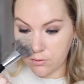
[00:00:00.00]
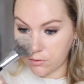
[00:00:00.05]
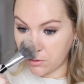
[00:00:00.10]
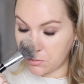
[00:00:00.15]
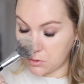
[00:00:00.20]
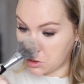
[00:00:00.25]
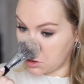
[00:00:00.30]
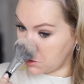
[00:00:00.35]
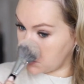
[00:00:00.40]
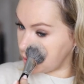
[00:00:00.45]

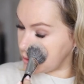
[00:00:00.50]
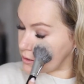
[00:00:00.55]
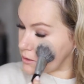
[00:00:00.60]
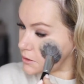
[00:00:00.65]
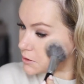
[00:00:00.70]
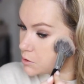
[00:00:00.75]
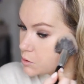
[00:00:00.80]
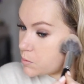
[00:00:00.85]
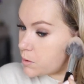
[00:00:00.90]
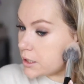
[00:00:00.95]
from Charlotte
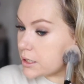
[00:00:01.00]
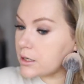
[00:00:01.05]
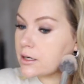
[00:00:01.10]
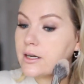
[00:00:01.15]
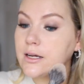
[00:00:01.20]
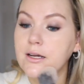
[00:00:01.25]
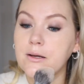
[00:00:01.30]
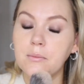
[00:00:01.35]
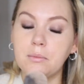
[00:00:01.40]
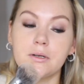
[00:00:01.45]

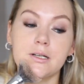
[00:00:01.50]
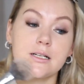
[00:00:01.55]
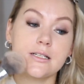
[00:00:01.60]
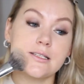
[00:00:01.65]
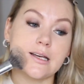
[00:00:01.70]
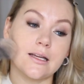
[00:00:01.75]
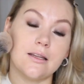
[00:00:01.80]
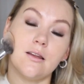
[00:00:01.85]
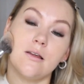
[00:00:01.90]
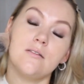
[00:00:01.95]
Tilbury
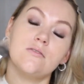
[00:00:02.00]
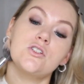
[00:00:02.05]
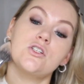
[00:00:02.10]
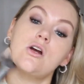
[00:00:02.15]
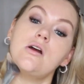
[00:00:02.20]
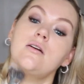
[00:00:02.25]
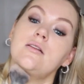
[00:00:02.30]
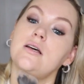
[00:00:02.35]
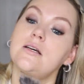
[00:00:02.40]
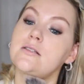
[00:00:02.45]
because I love
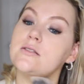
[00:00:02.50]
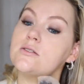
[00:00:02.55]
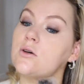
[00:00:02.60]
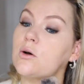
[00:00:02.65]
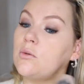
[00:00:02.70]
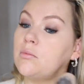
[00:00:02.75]
Charlotte so